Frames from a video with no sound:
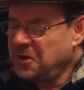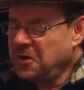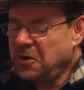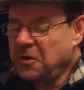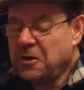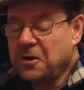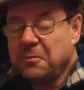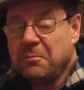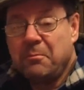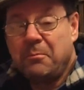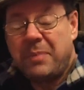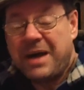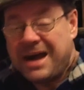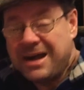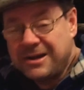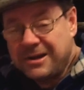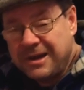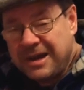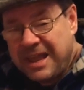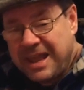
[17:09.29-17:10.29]
or
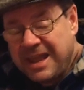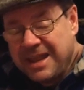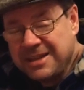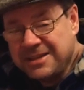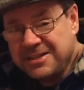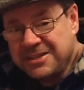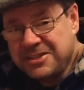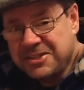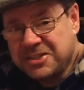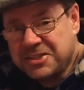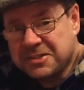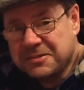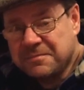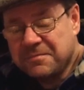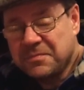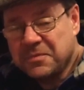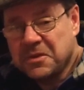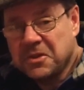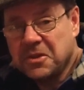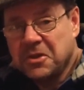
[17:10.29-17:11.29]
barrel heads
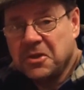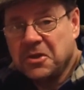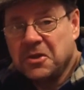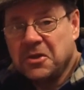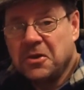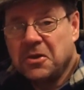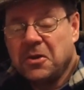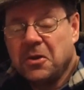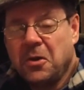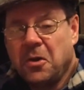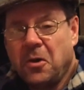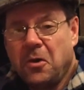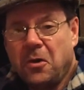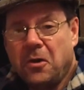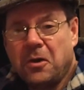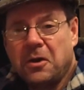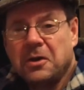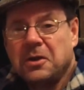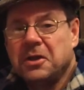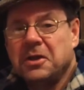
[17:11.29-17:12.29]

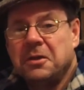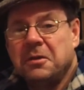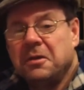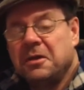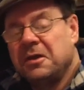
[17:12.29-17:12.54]
or